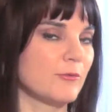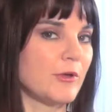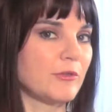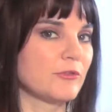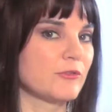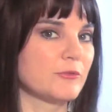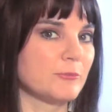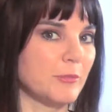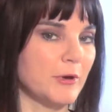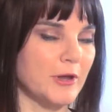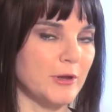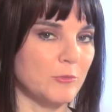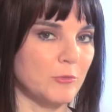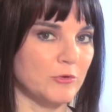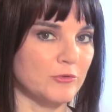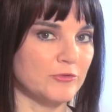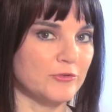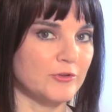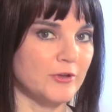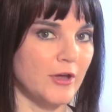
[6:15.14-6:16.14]
rather than buying
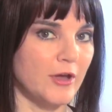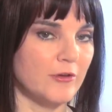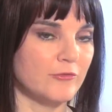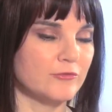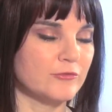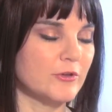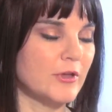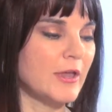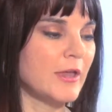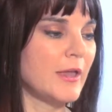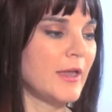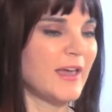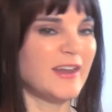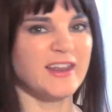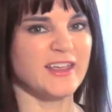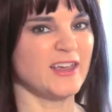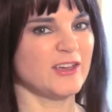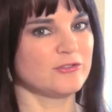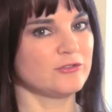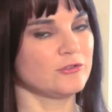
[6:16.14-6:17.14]
more stuff. And
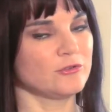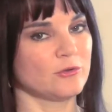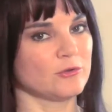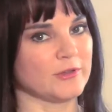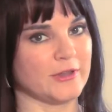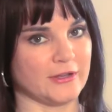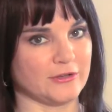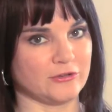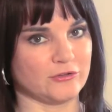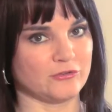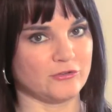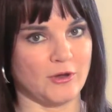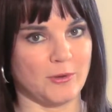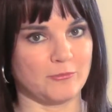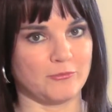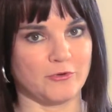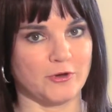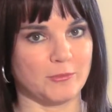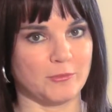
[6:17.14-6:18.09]
I actually don't like to shop very